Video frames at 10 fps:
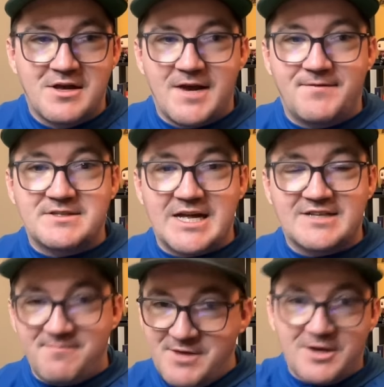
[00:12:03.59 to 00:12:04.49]
If this sounds
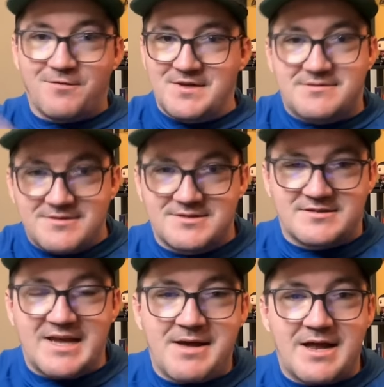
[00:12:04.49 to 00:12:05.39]
familiar, this is the
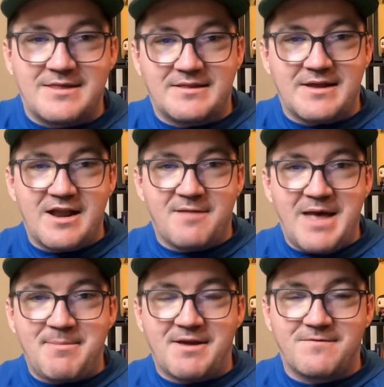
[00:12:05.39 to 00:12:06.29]
same kind of thing that ended up
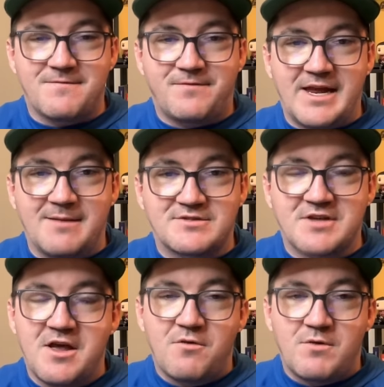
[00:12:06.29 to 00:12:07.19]
happening for the Flames
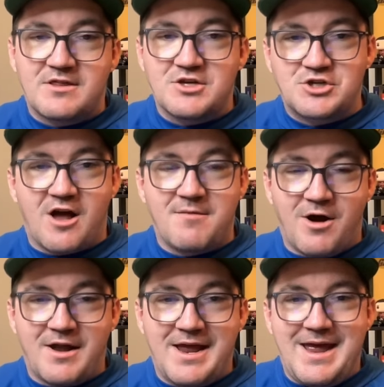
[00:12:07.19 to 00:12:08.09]
with the Sean
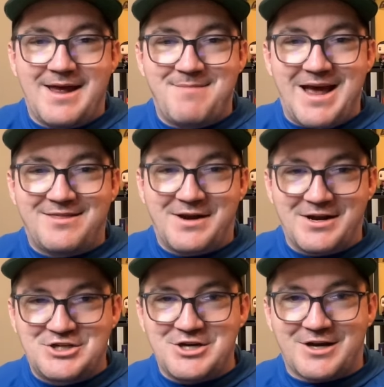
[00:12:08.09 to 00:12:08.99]
Monahan, Matthew
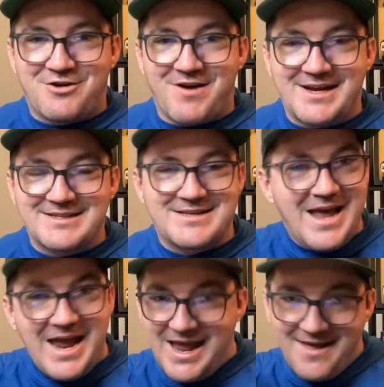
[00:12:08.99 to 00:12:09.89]
Tkachuk trades
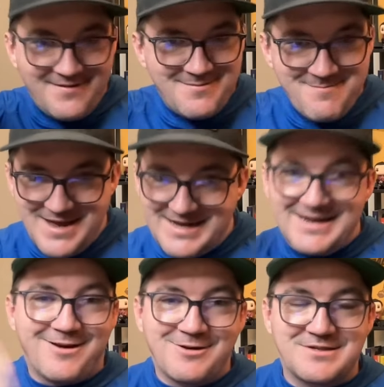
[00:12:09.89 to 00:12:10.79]
and the many
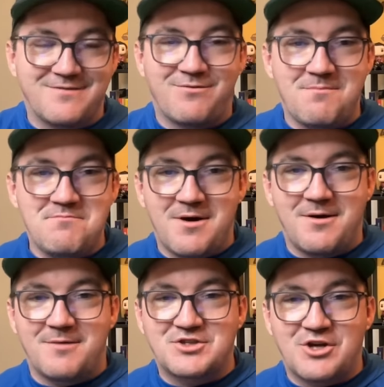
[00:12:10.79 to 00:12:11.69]
years of
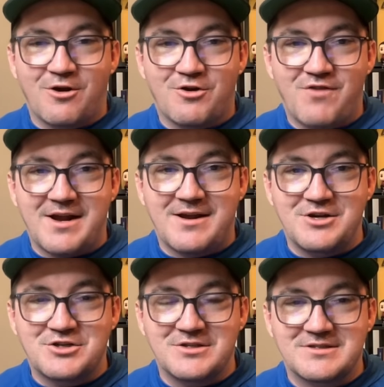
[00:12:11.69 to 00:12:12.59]
obscure trade
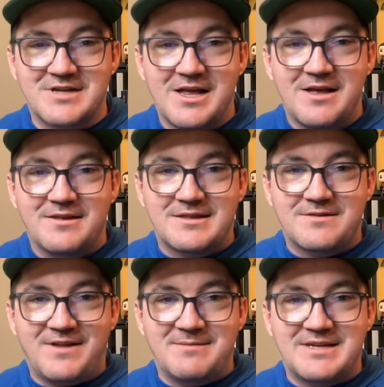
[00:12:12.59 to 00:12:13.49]
conditions that the
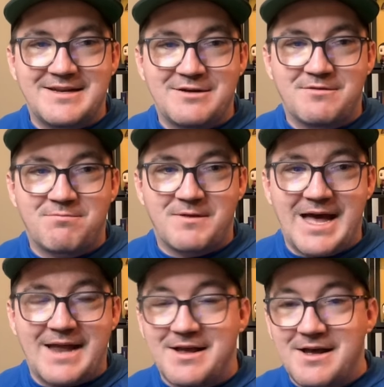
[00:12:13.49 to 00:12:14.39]
Flames had to deal with that.